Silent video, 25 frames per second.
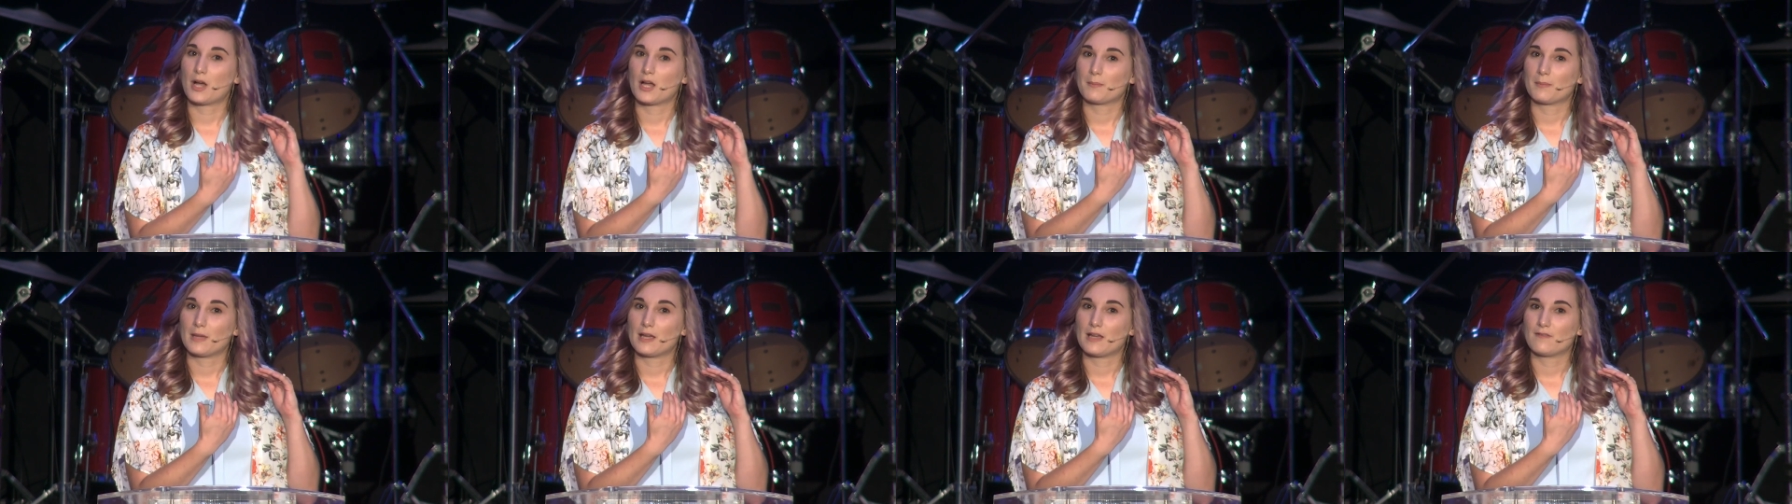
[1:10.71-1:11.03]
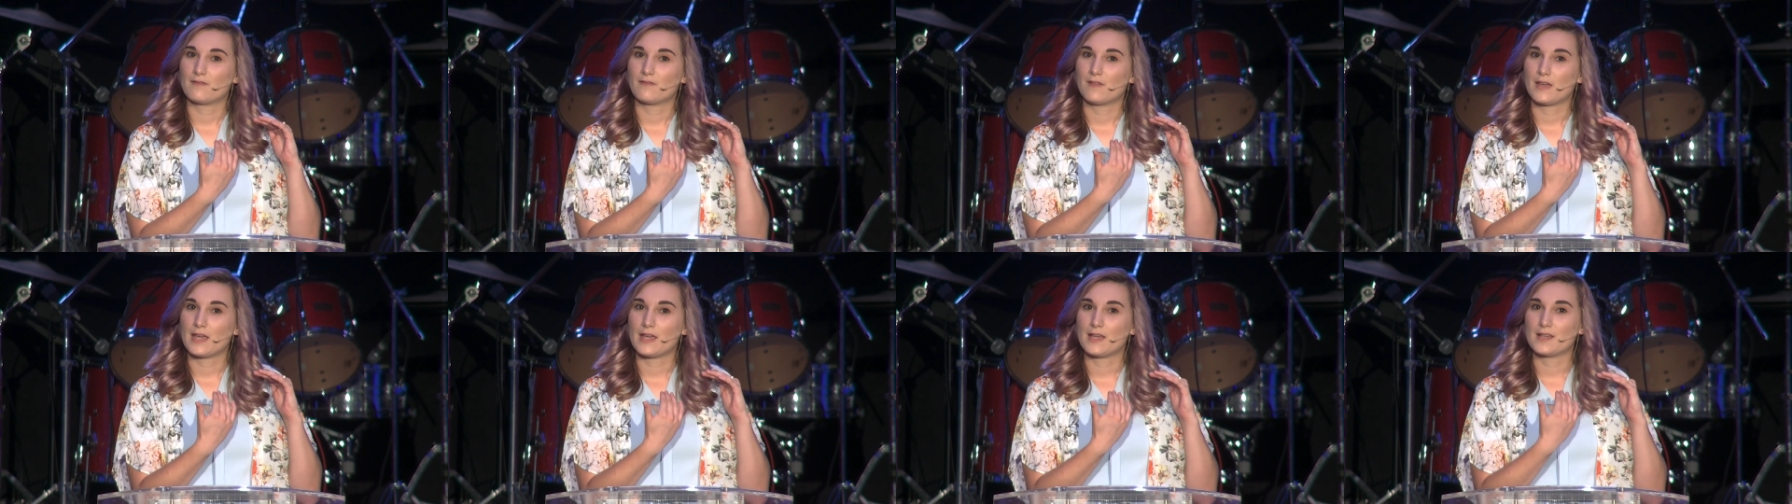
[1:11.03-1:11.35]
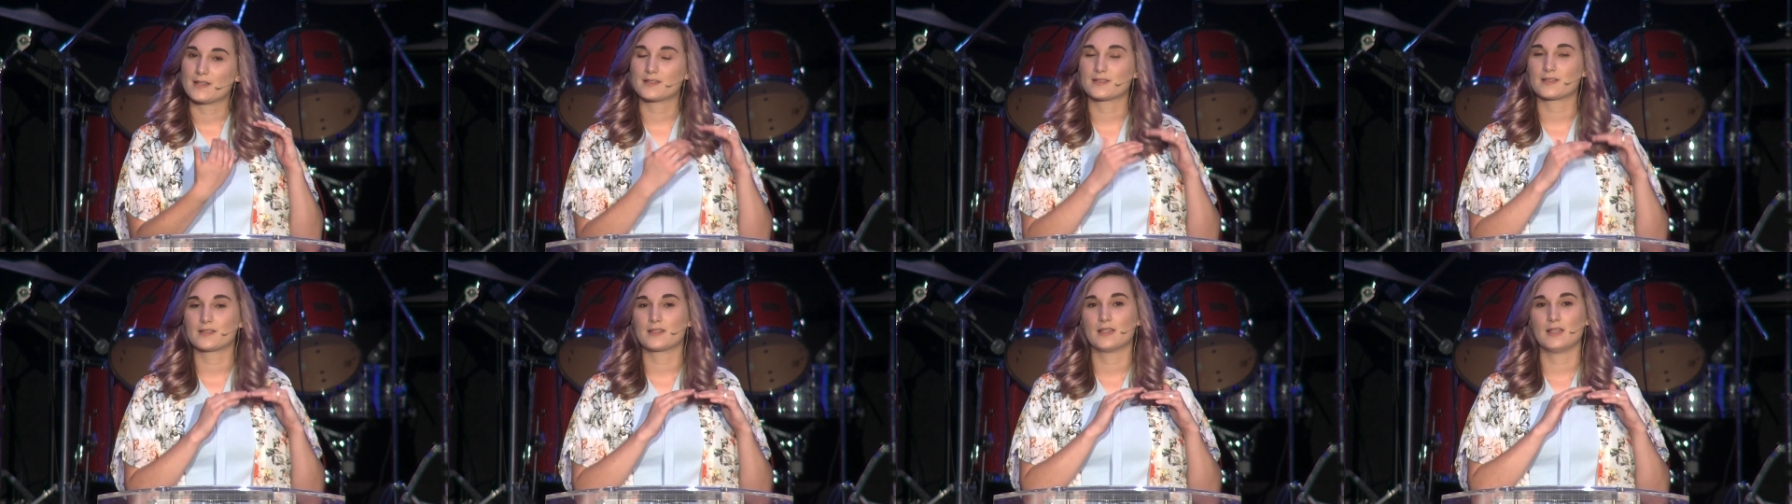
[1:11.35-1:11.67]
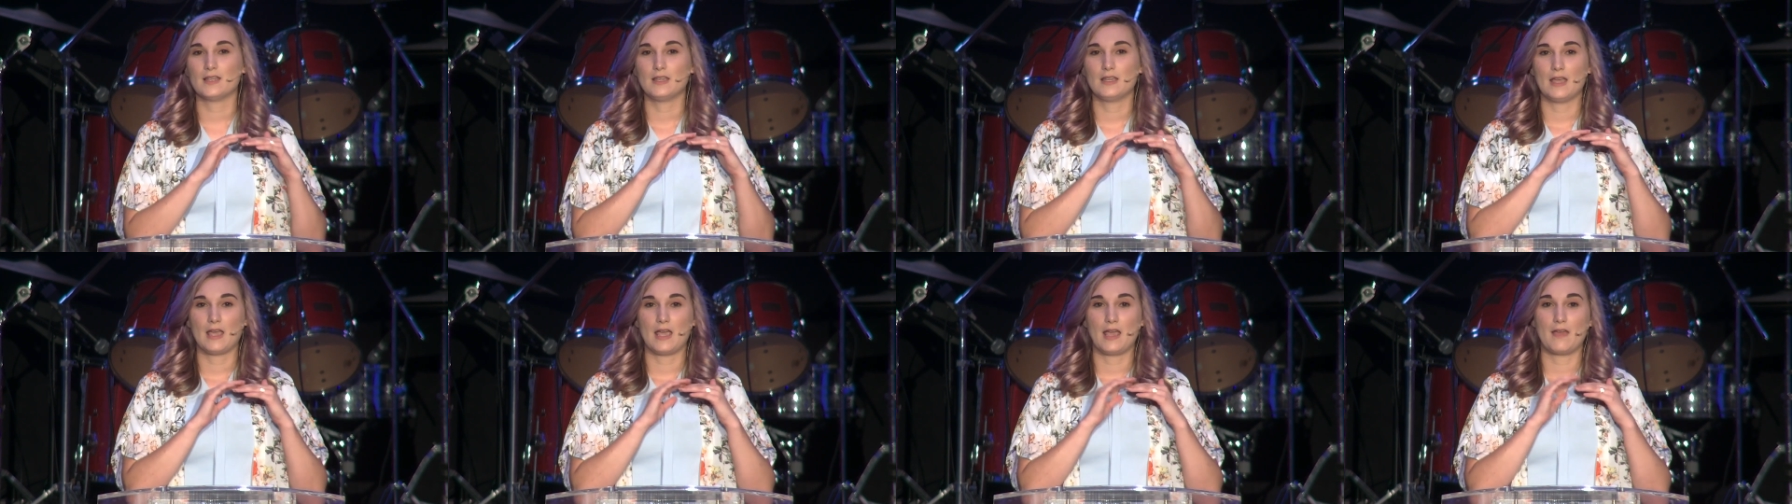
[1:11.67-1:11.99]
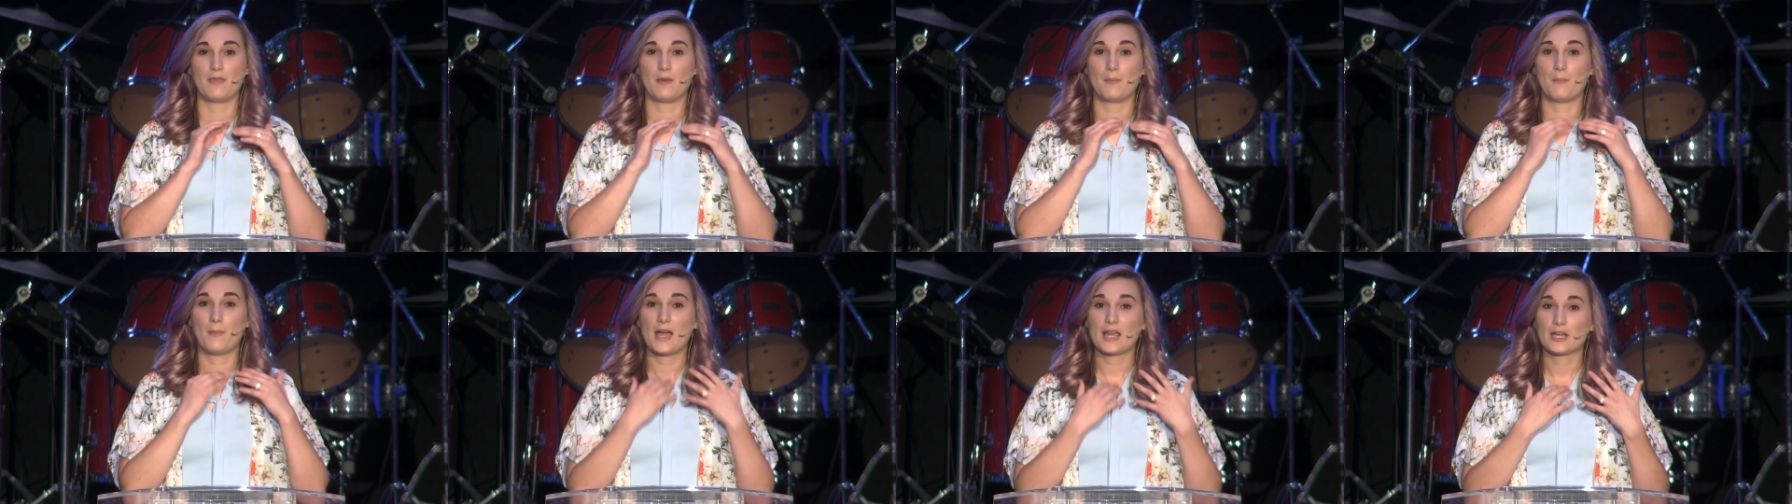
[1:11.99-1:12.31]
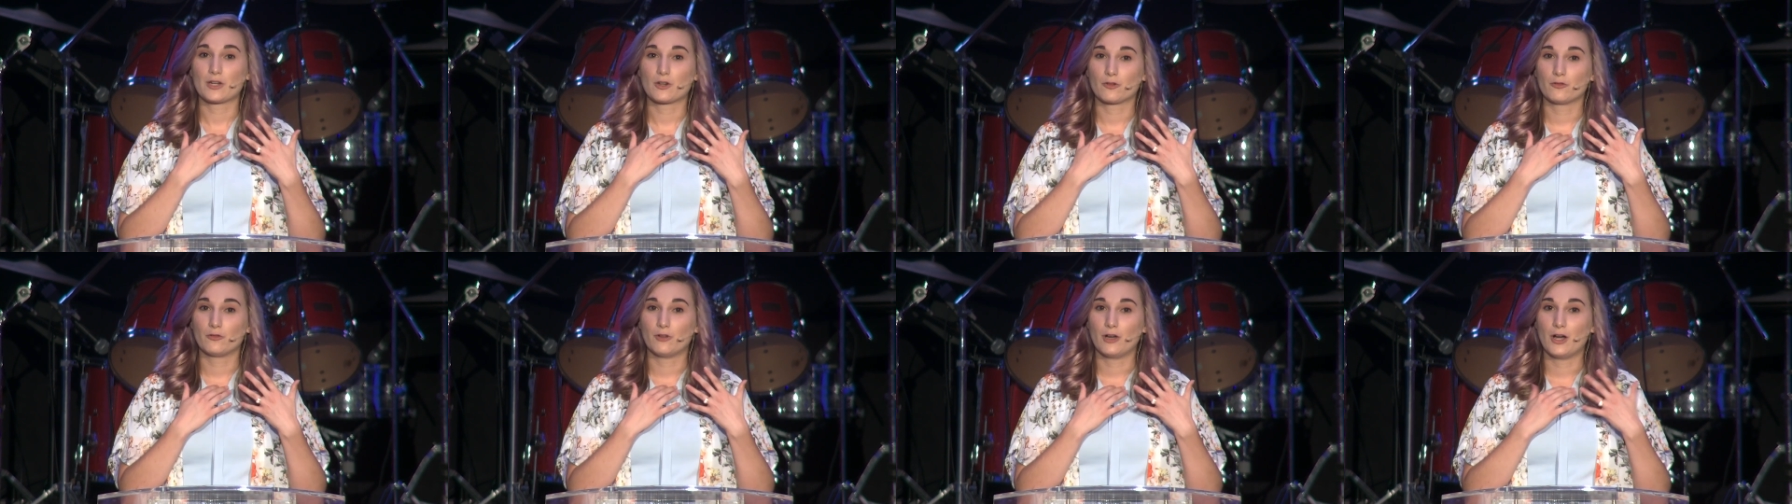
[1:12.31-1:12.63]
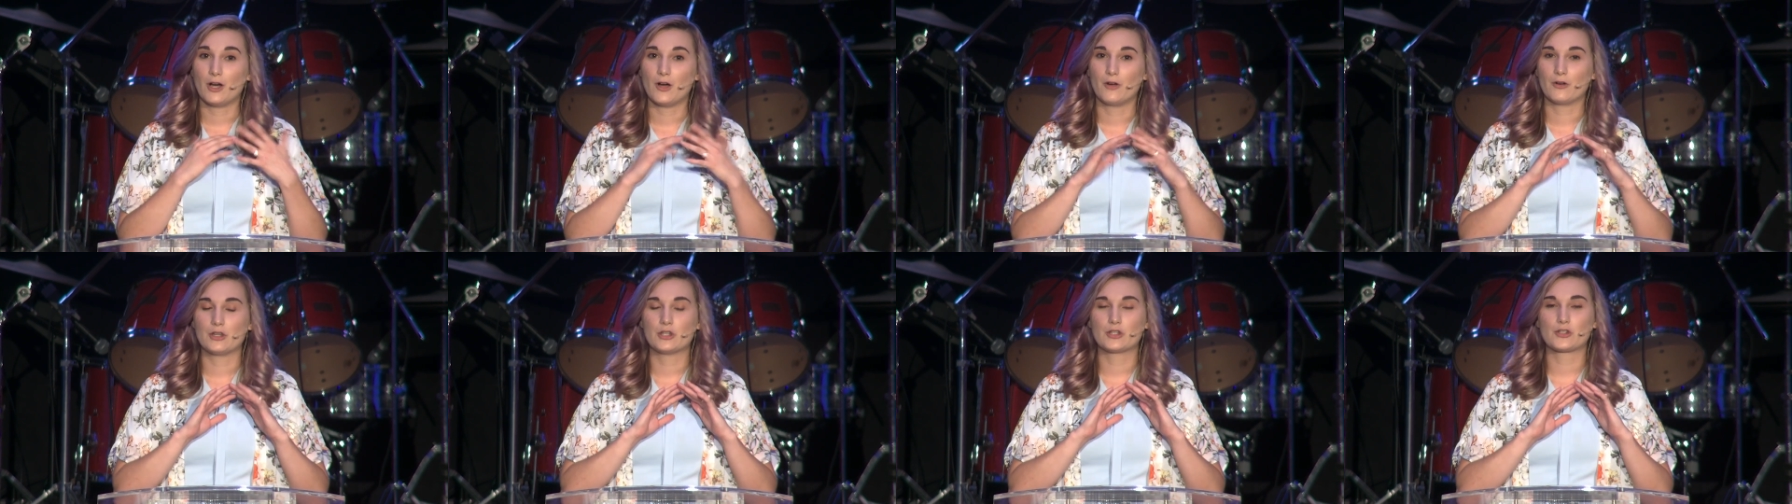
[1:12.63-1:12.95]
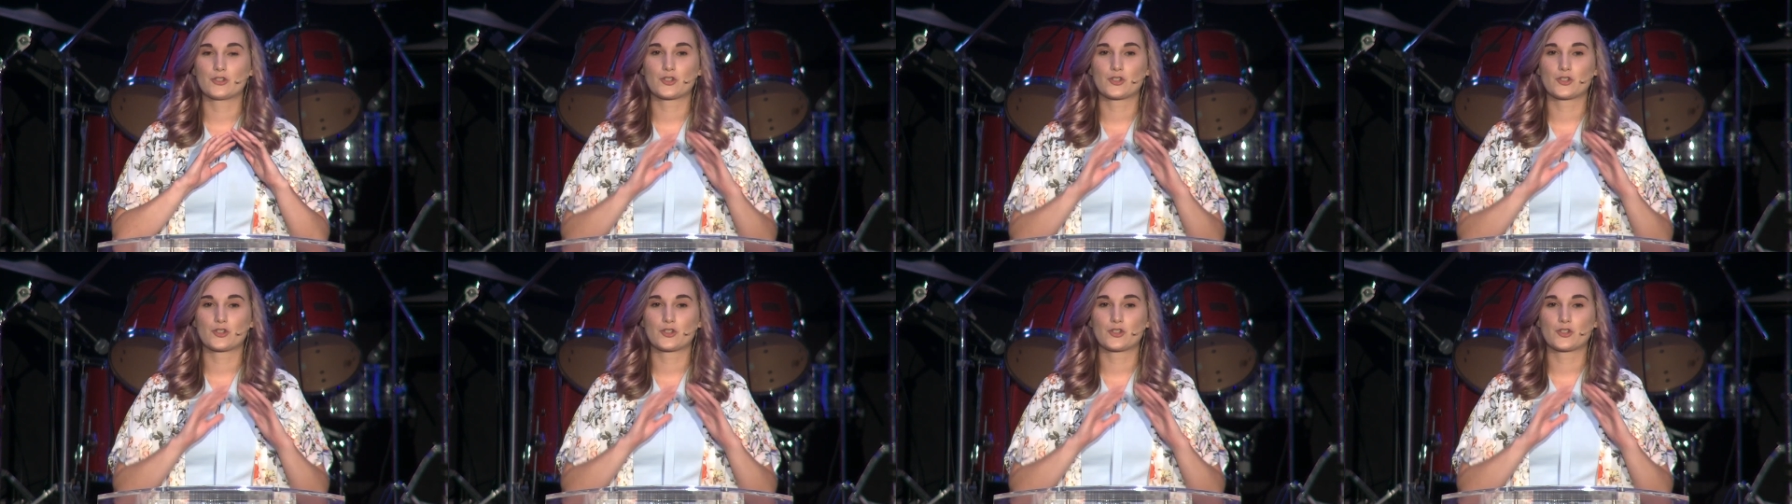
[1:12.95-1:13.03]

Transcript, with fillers: on my face and the microphone,